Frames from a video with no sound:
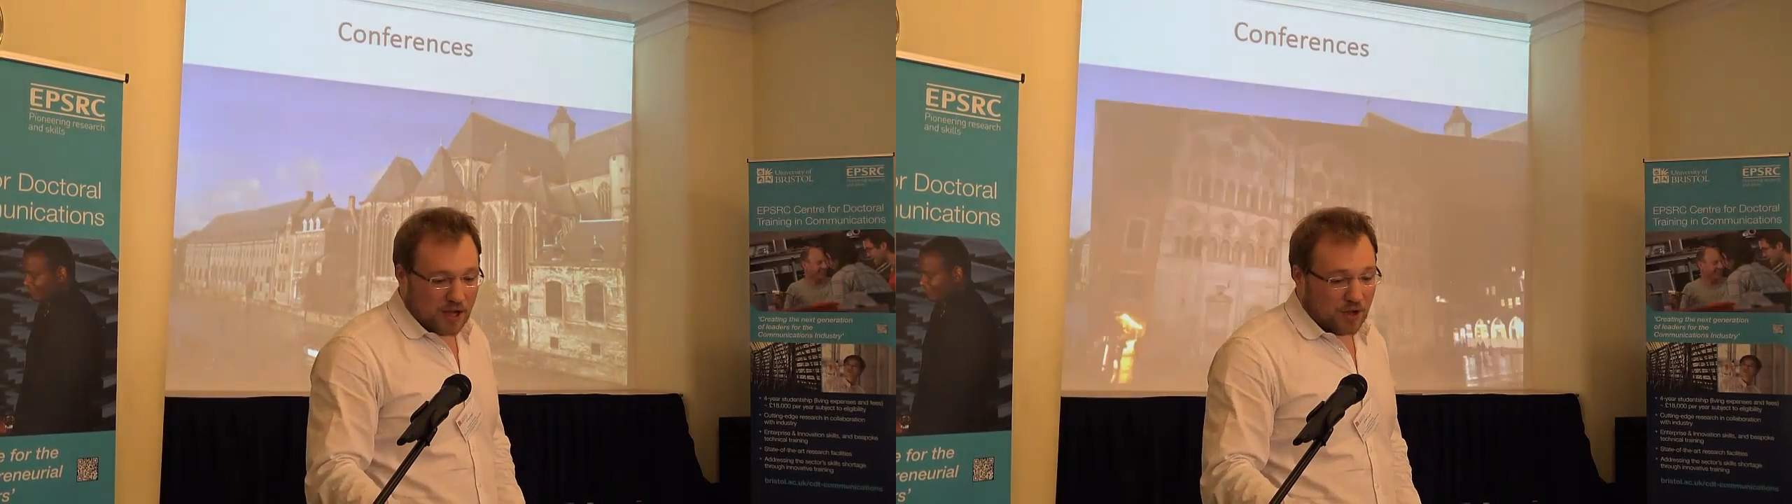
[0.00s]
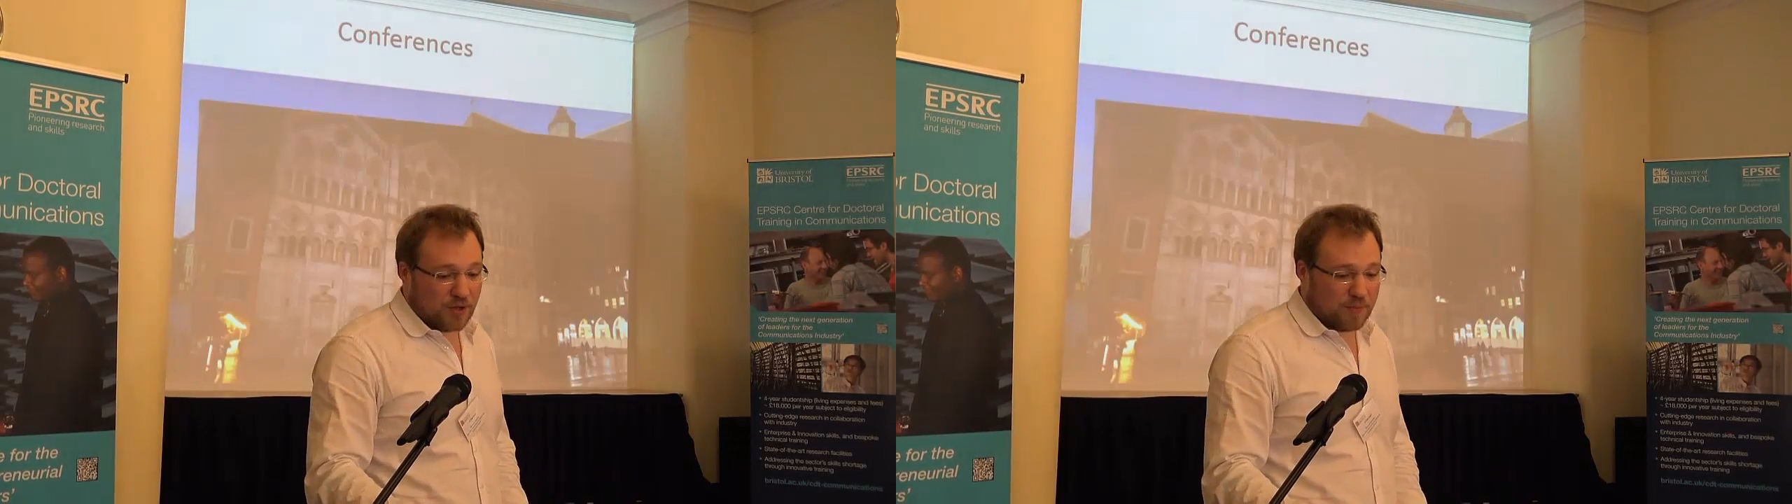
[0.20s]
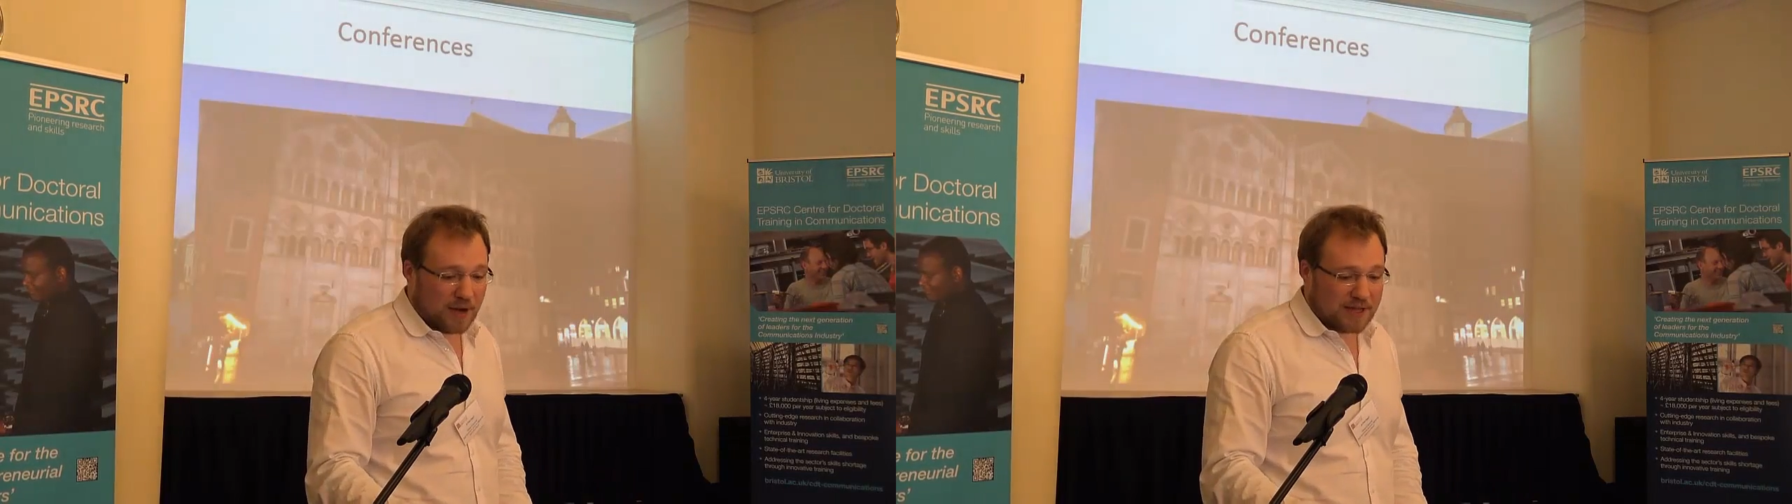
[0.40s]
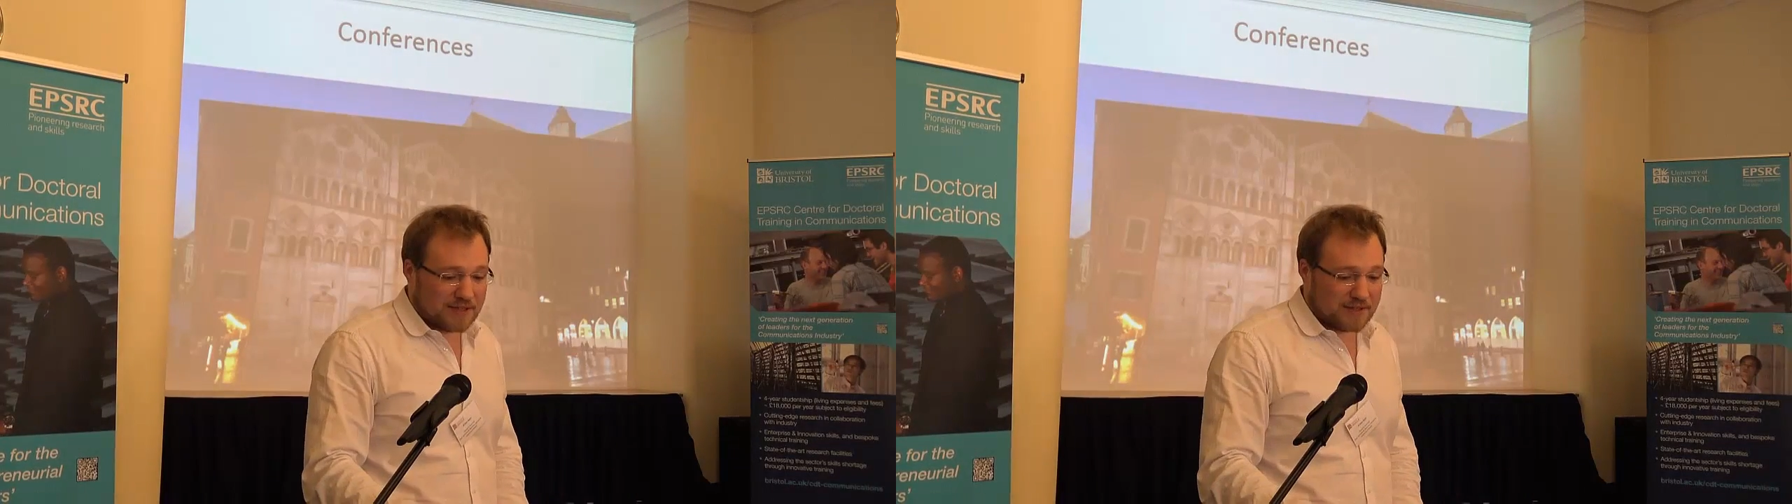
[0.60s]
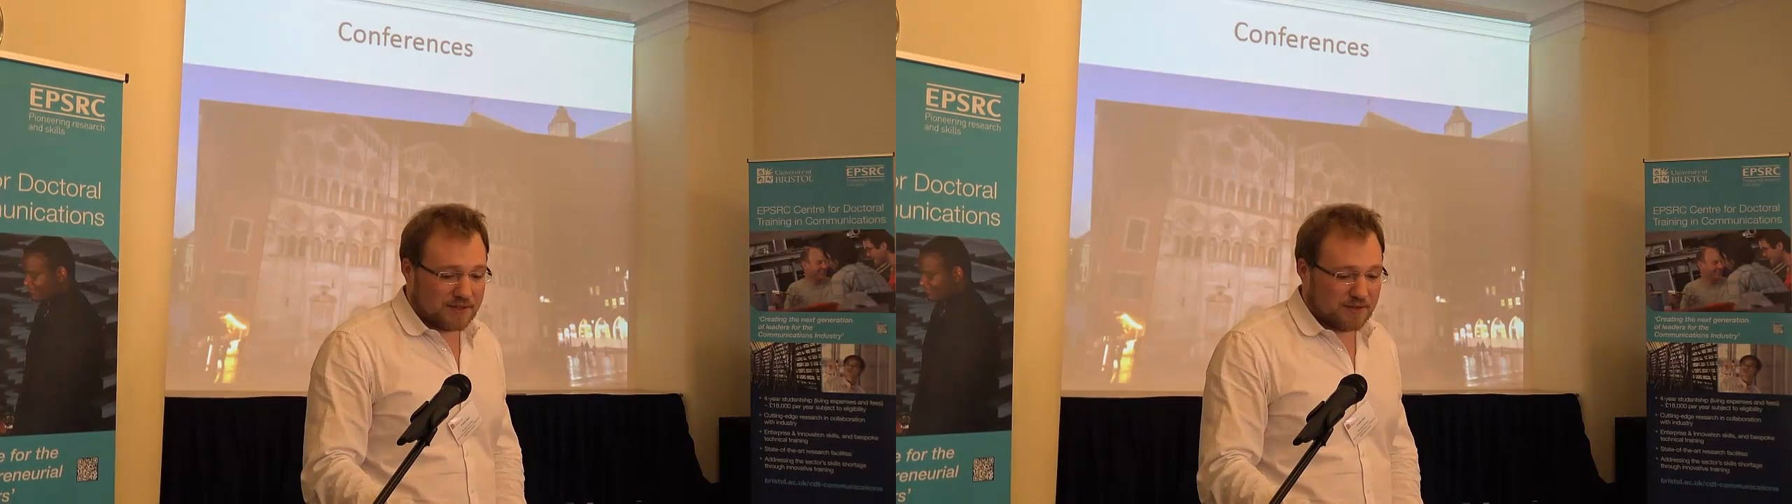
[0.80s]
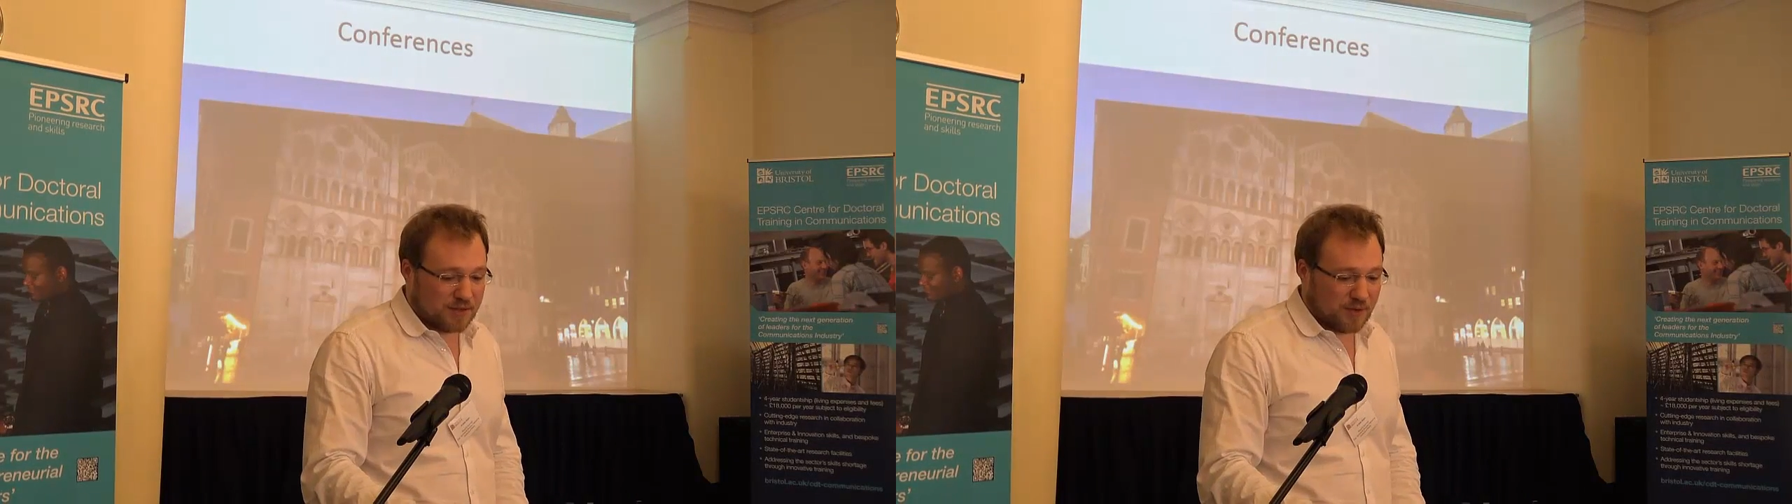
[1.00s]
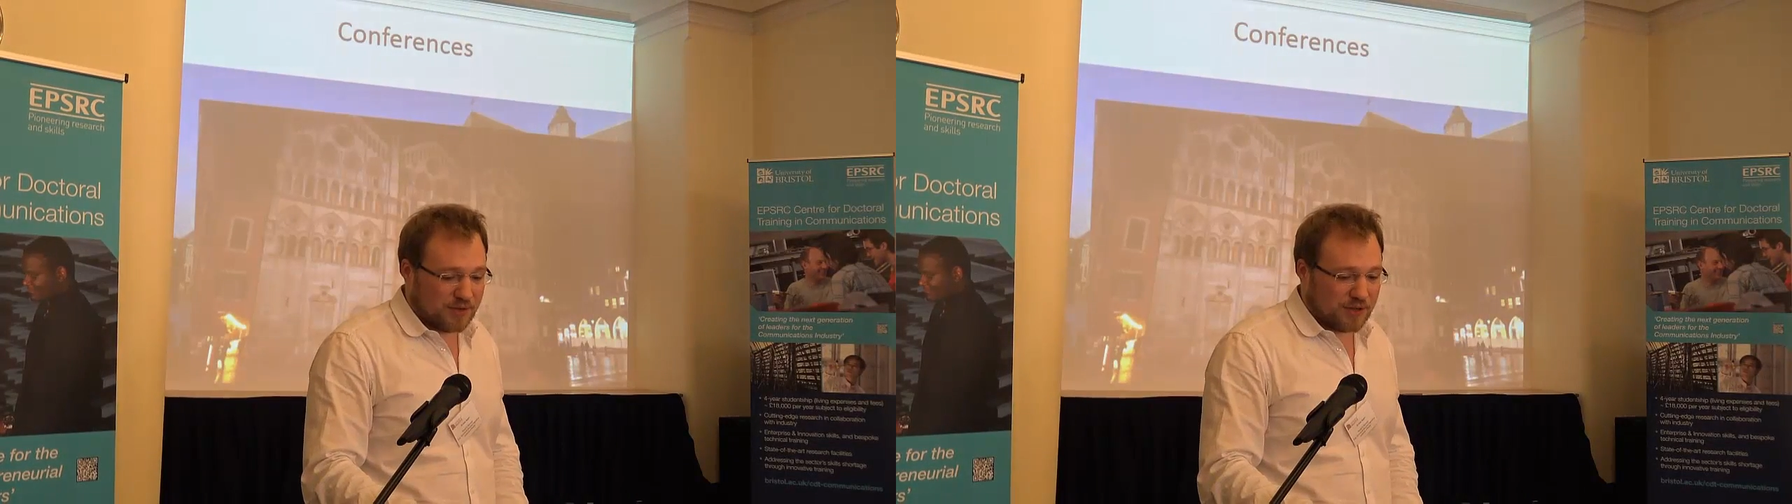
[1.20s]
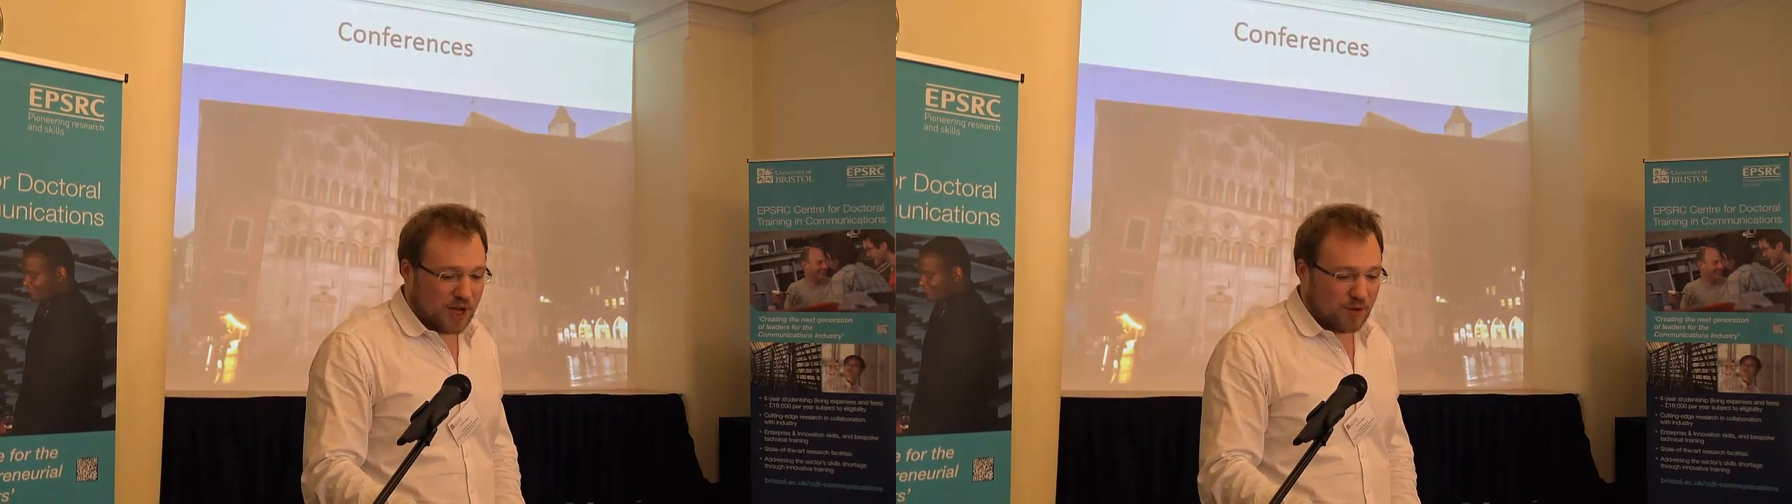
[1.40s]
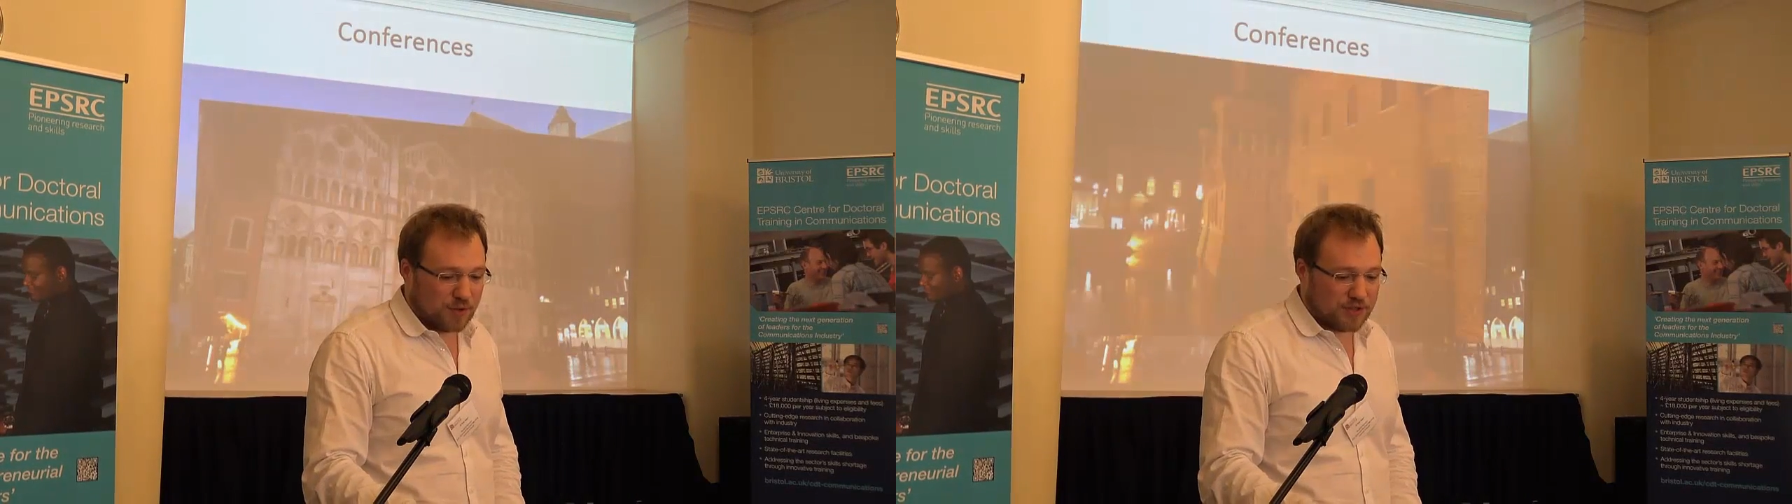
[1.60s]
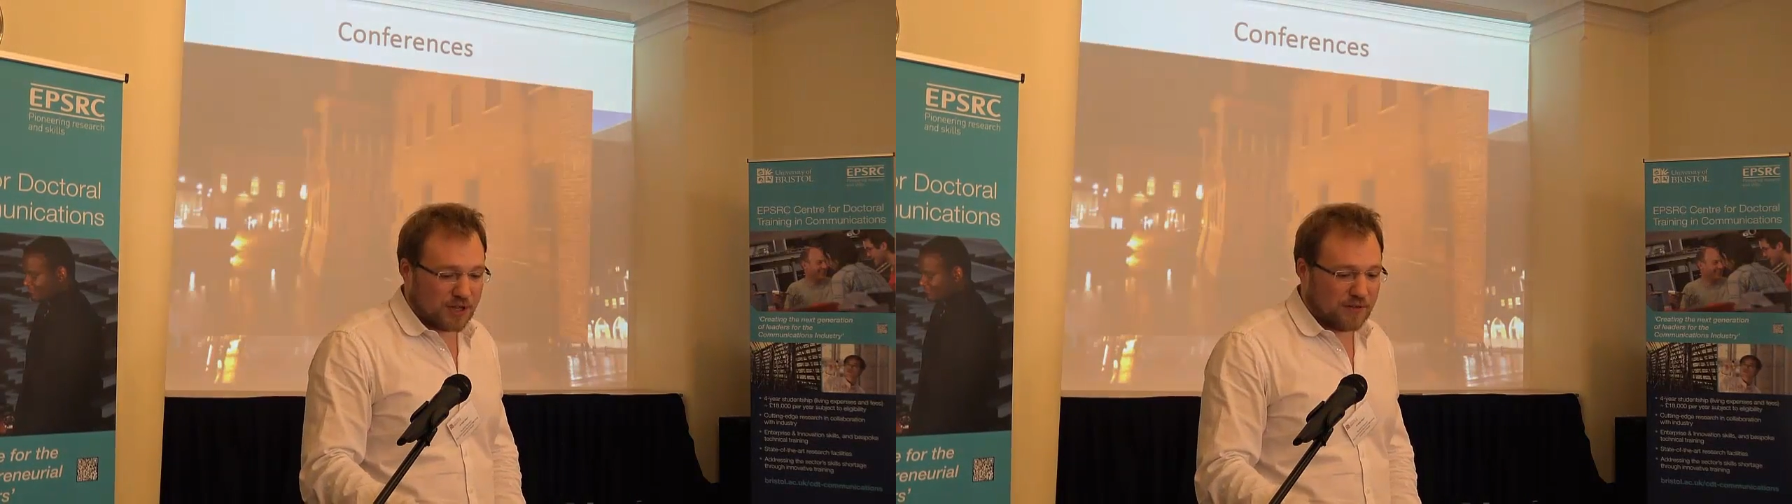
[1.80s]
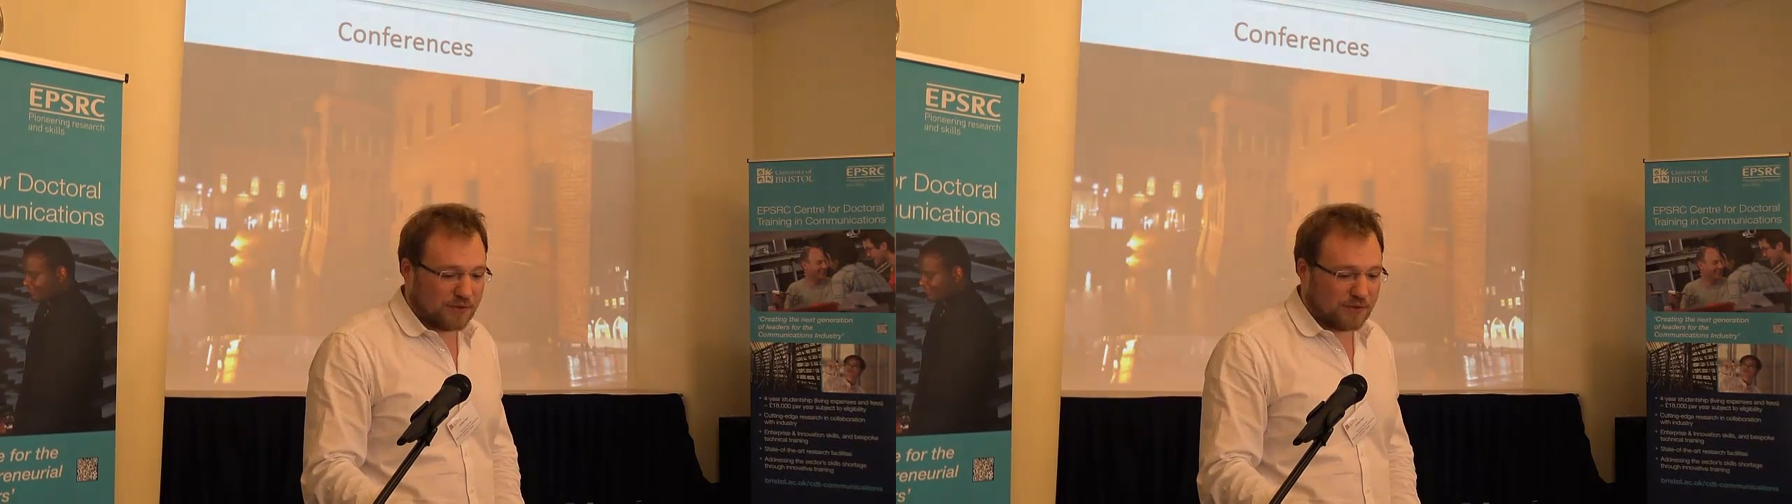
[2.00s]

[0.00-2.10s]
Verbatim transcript: Other places to, to note was uh,